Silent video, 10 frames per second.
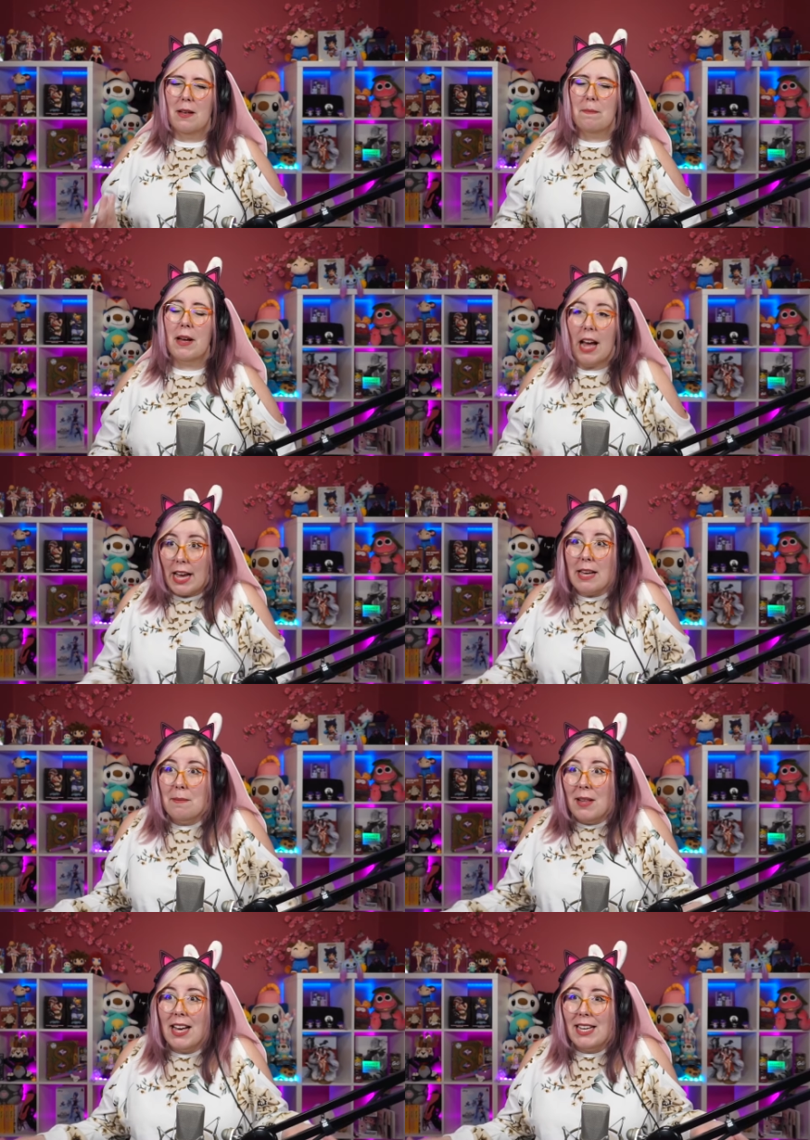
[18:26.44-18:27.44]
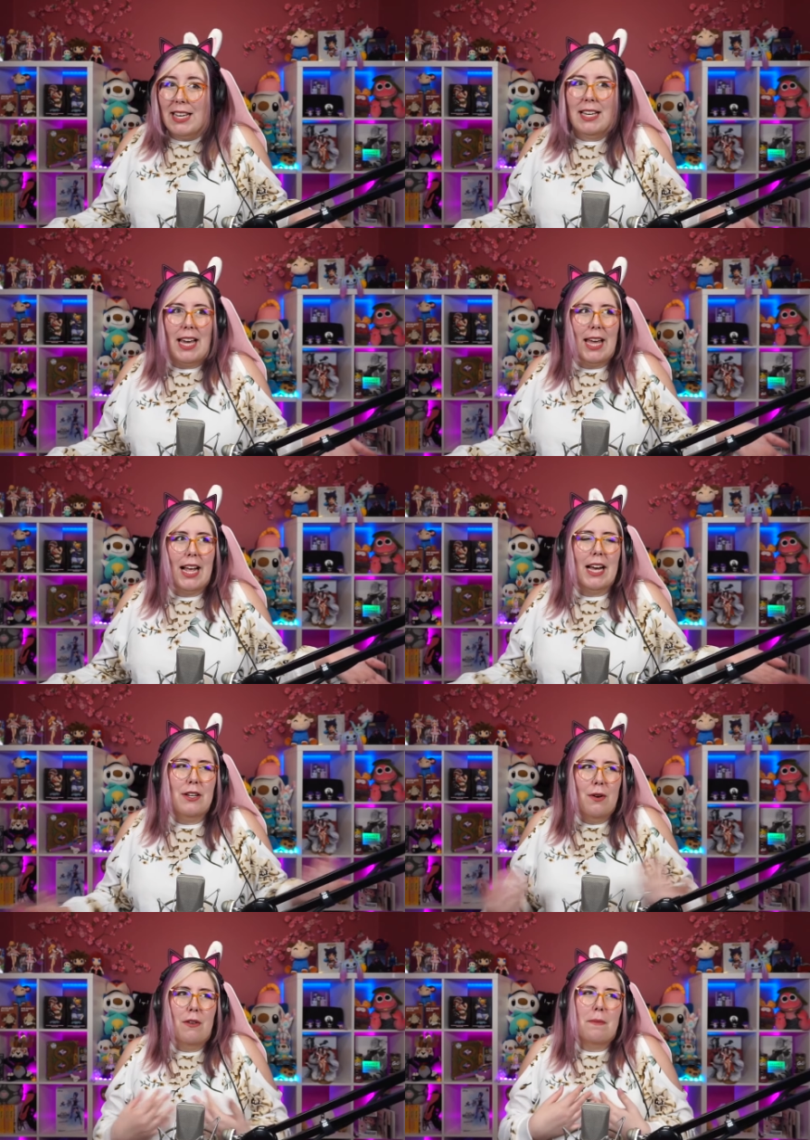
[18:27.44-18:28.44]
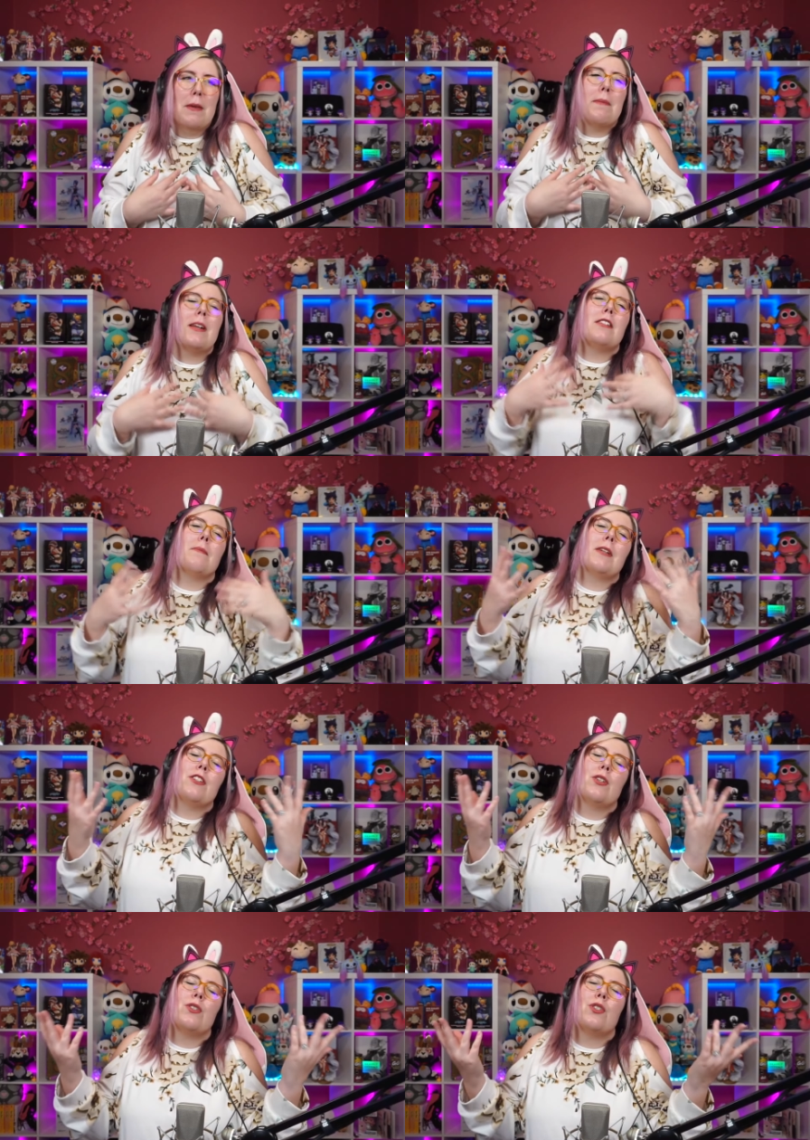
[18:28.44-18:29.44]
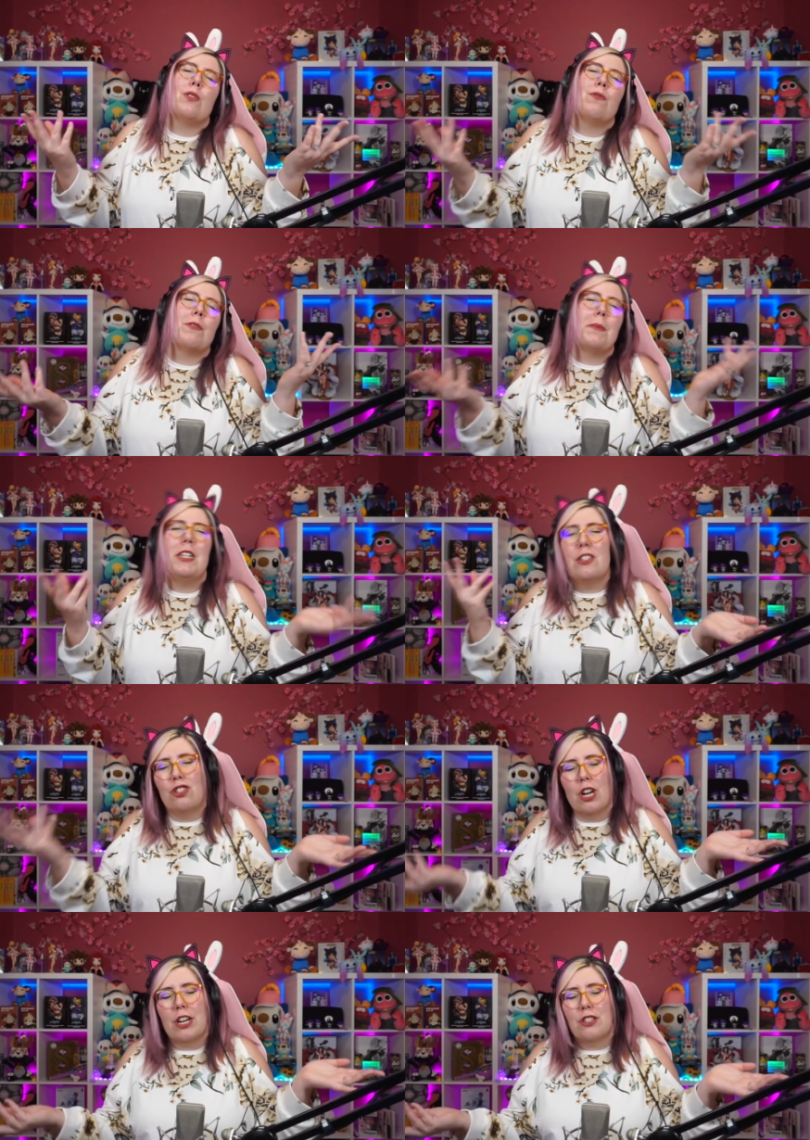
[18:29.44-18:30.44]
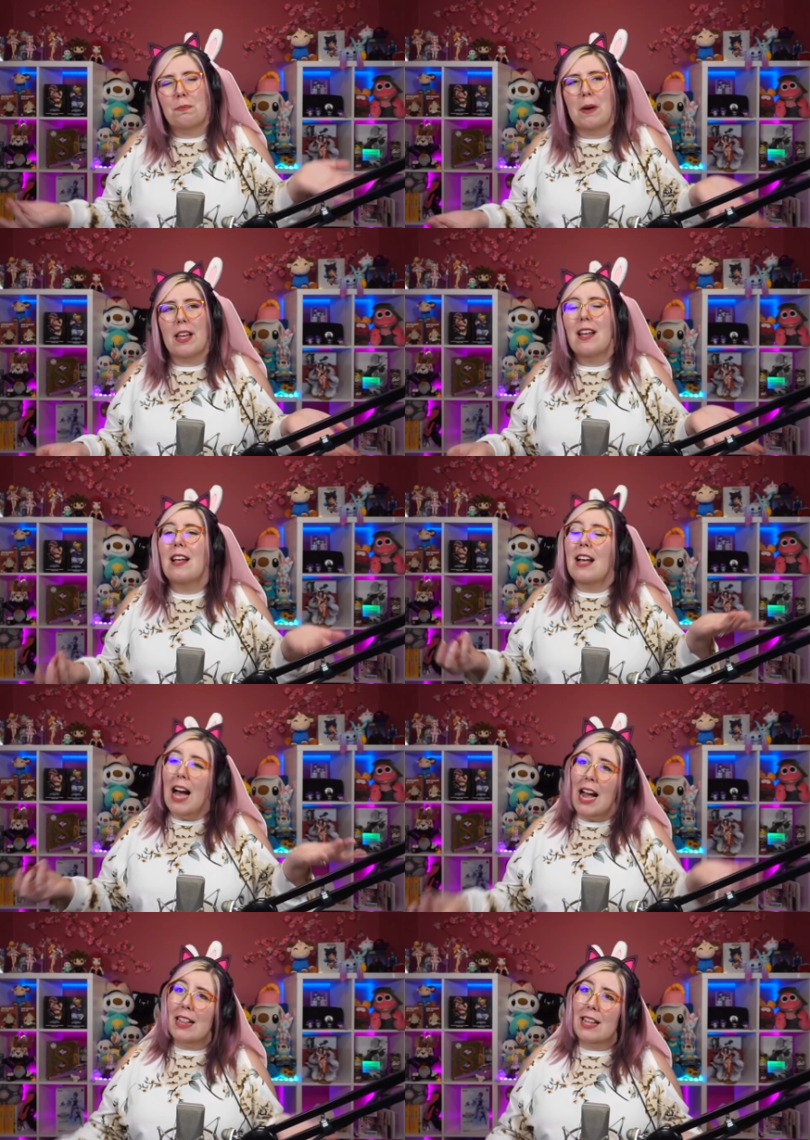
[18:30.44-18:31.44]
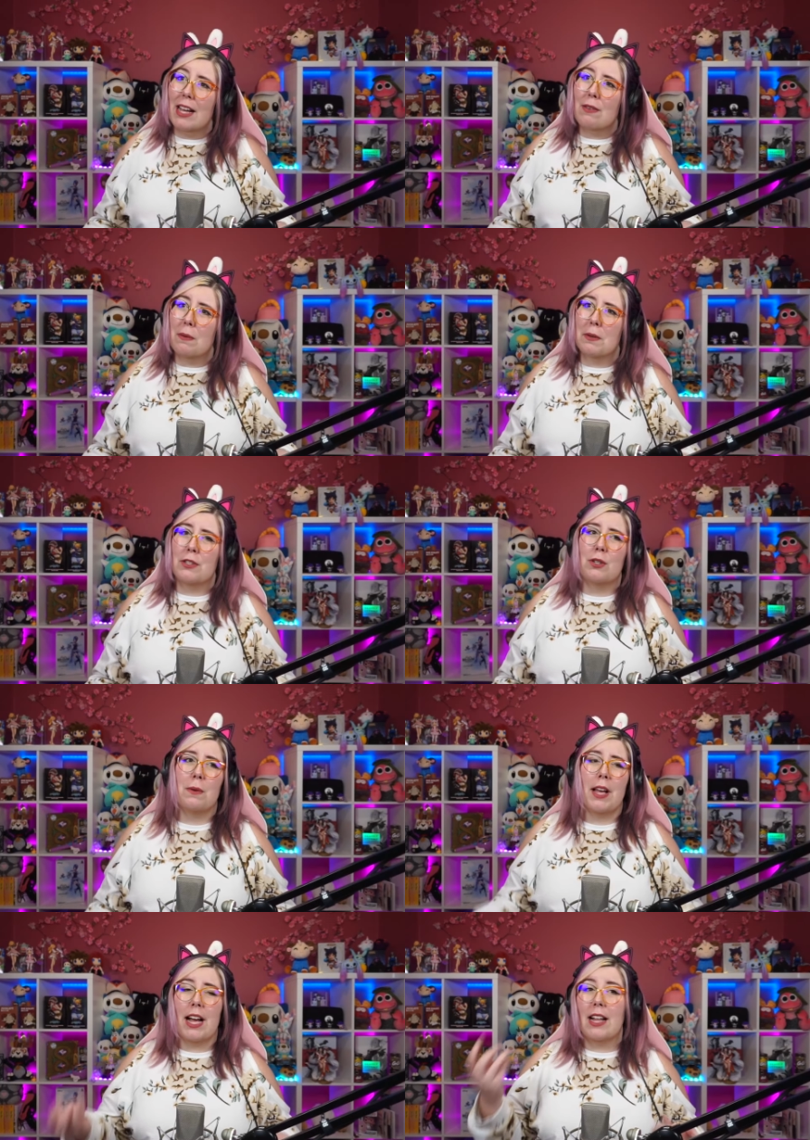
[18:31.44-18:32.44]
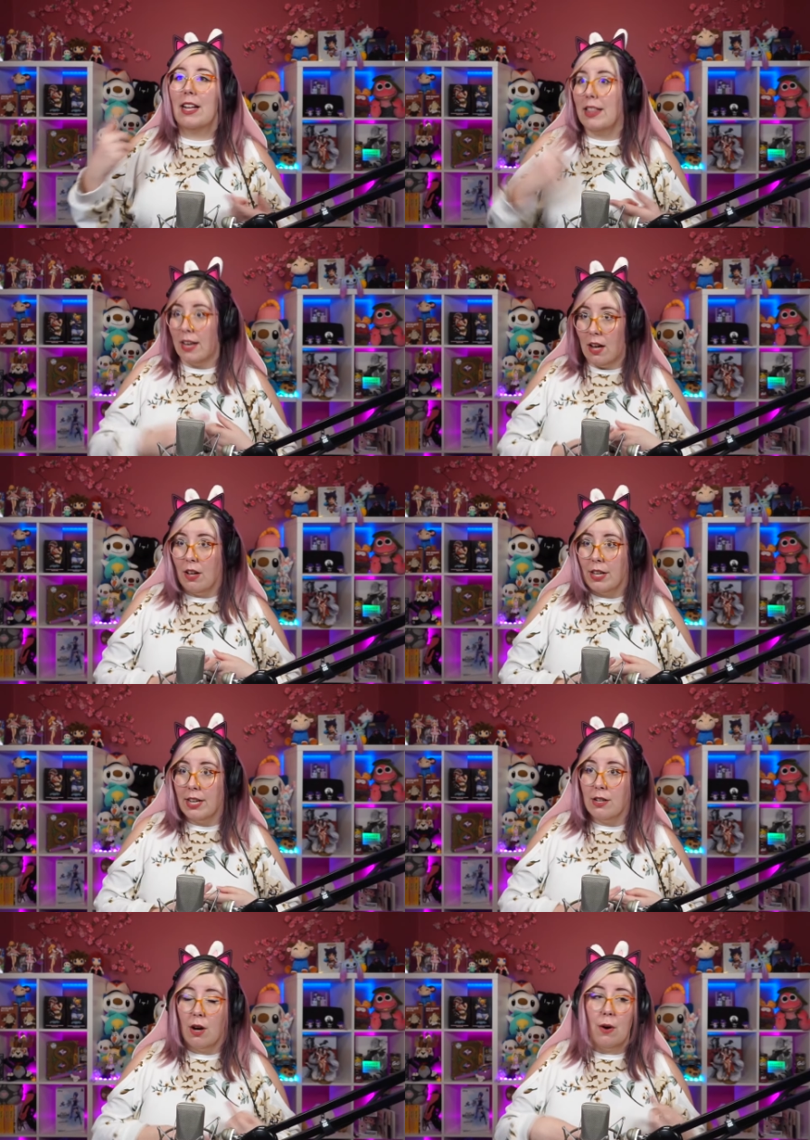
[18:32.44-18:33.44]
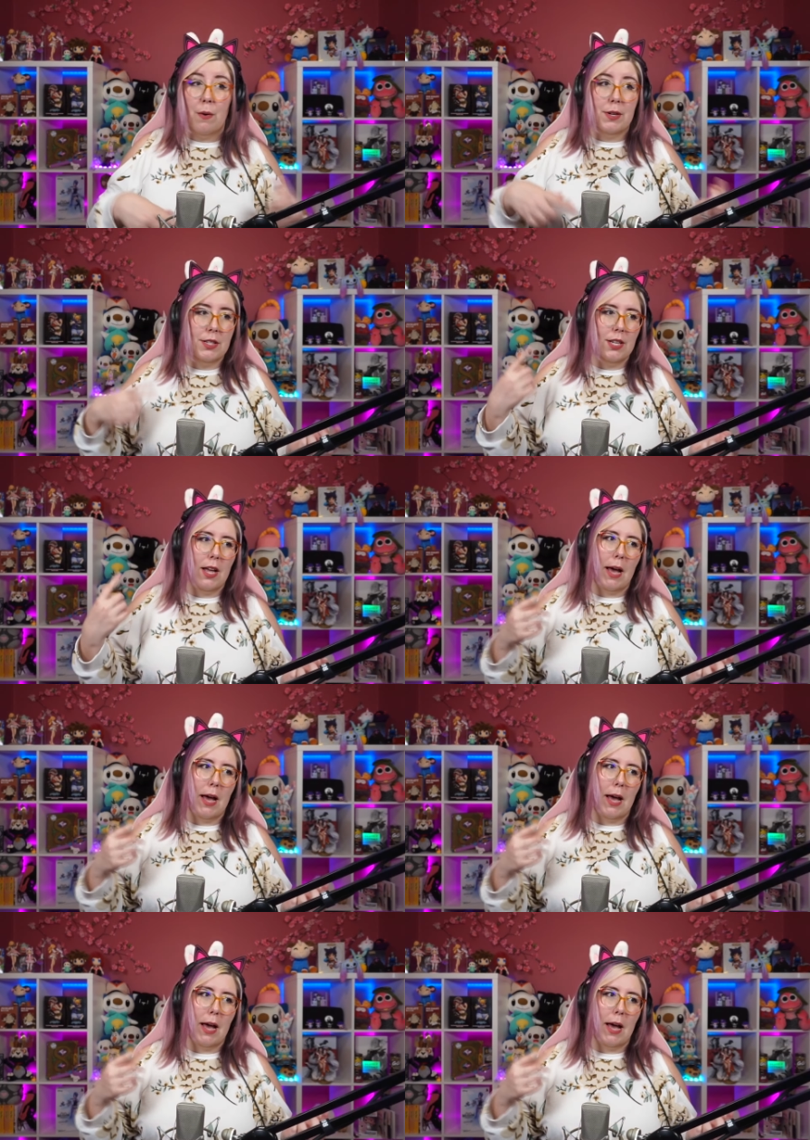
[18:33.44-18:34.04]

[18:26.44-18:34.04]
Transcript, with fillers: But I am liking it. I know maybe it's a bit too soon for me to judge, but I like what we're doing. I like that Alya knows.